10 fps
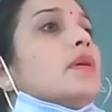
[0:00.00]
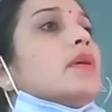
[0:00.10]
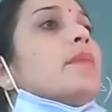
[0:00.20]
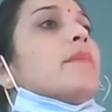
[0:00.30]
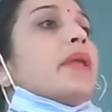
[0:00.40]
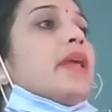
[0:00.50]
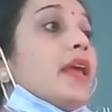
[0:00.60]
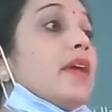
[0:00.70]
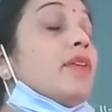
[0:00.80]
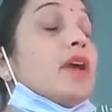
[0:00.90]

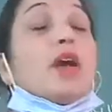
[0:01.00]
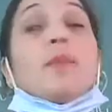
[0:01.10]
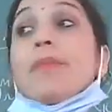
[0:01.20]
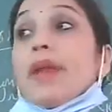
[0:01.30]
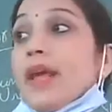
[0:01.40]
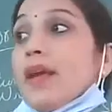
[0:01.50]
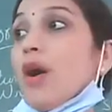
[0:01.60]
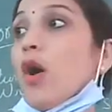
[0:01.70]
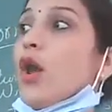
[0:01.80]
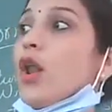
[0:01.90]
Brief,
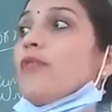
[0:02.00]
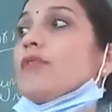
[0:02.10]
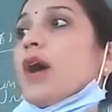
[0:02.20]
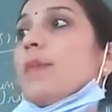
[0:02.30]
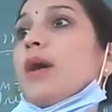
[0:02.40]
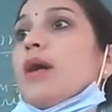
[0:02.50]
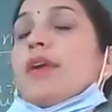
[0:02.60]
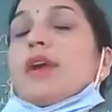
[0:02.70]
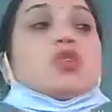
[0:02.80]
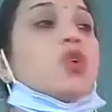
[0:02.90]
all of the above.
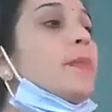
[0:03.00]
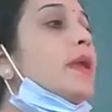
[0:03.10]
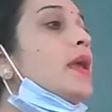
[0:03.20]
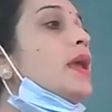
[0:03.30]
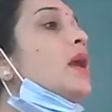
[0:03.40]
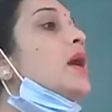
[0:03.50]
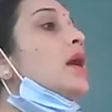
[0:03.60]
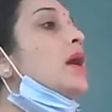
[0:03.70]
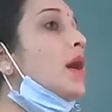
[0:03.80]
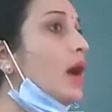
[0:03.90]
It should be
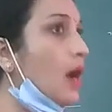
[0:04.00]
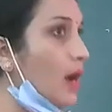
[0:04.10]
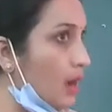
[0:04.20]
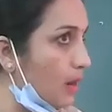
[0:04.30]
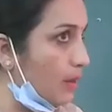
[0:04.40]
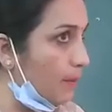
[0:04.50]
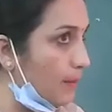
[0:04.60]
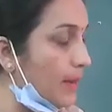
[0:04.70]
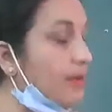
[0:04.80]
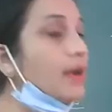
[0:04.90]

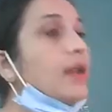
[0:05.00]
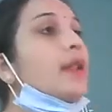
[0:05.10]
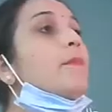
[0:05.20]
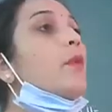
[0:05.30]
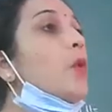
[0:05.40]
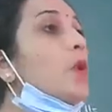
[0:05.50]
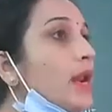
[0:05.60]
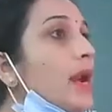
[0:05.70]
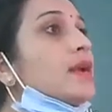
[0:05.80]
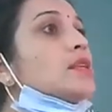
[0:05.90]
written in bold
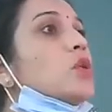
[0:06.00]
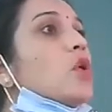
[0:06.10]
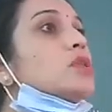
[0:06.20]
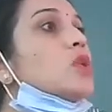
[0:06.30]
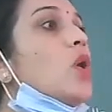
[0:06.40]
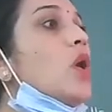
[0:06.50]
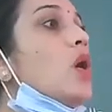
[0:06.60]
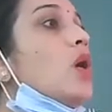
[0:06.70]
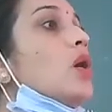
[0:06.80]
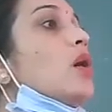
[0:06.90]
letters also.
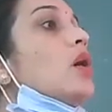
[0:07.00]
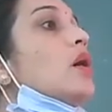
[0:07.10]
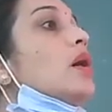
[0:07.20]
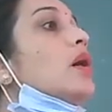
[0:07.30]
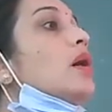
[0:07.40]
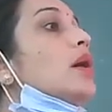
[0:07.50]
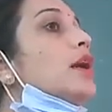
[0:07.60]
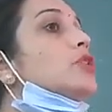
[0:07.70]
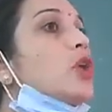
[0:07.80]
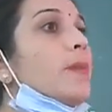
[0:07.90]

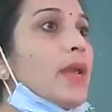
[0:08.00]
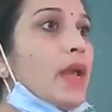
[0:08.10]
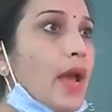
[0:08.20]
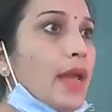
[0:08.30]
It should be